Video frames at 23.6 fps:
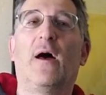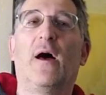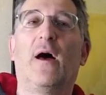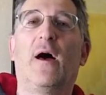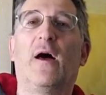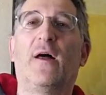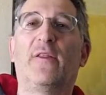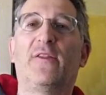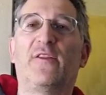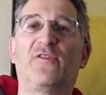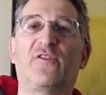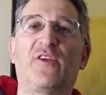
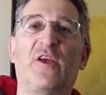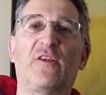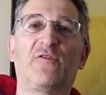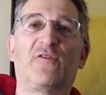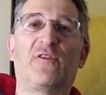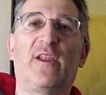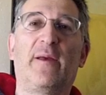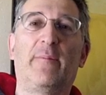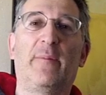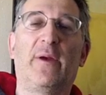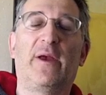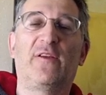The
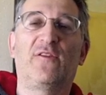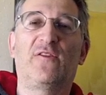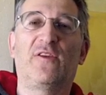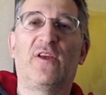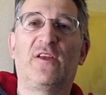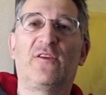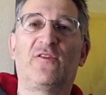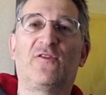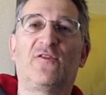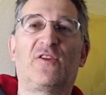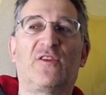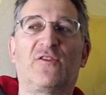central image
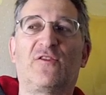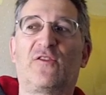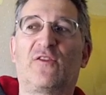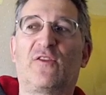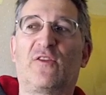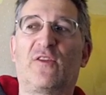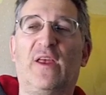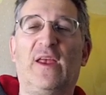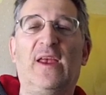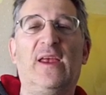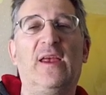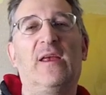is
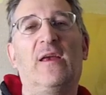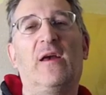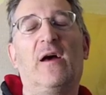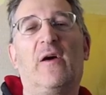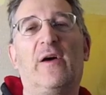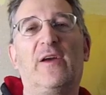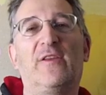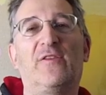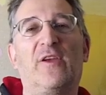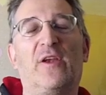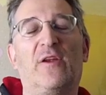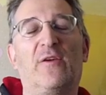just the
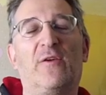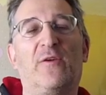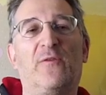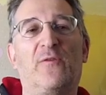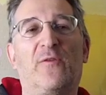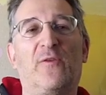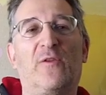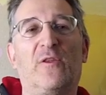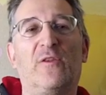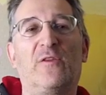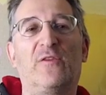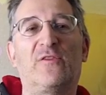idea
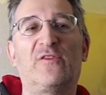of